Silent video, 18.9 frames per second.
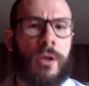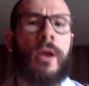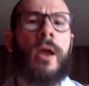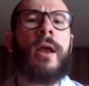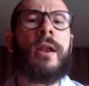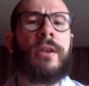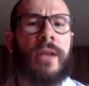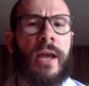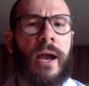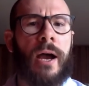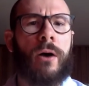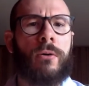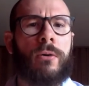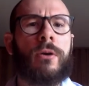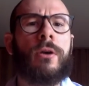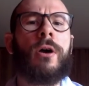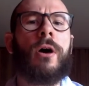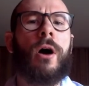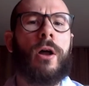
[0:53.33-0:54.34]
Now,
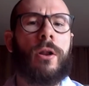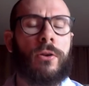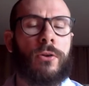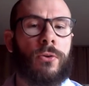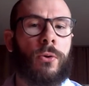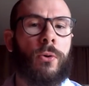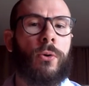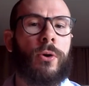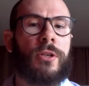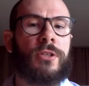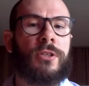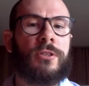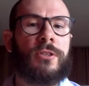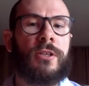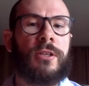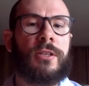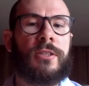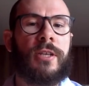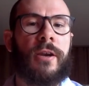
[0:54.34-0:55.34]
according to
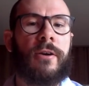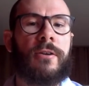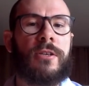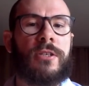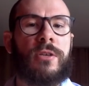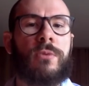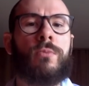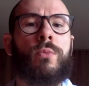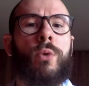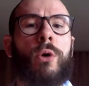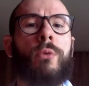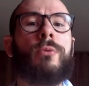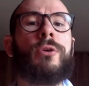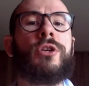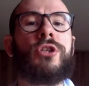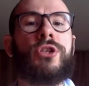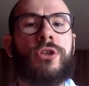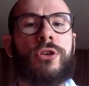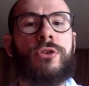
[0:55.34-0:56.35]
utilitarianism, what we
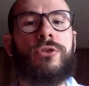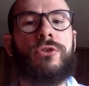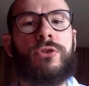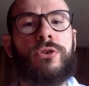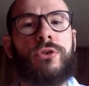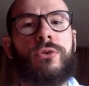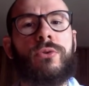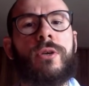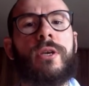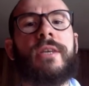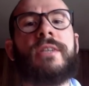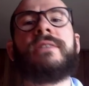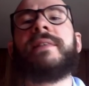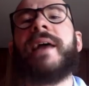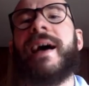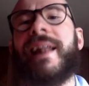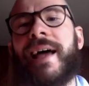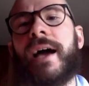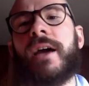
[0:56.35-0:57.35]
should do is
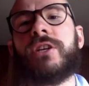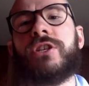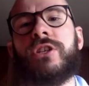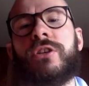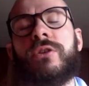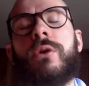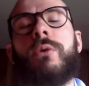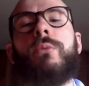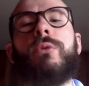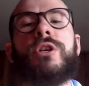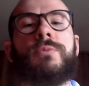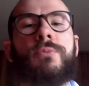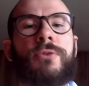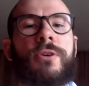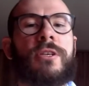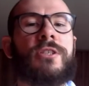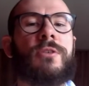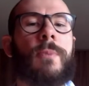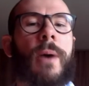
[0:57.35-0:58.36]
that action which
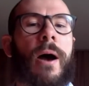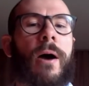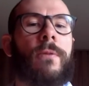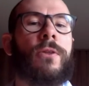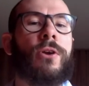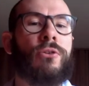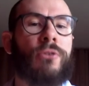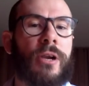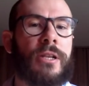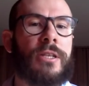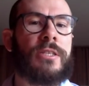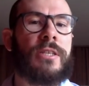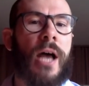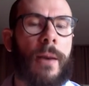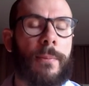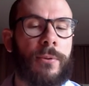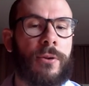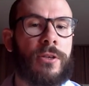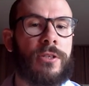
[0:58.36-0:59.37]
brings about the greatest
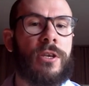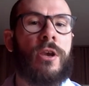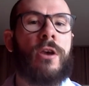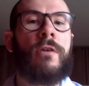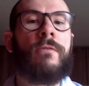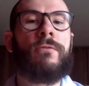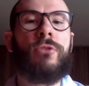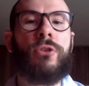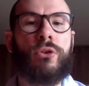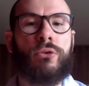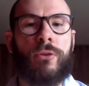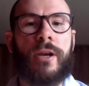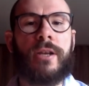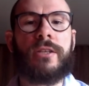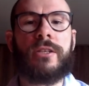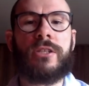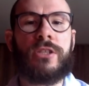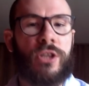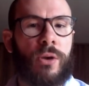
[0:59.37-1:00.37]
happiness for the
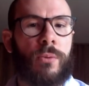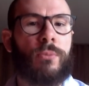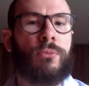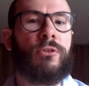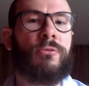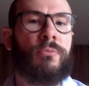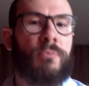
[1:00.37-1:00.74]
greatest number of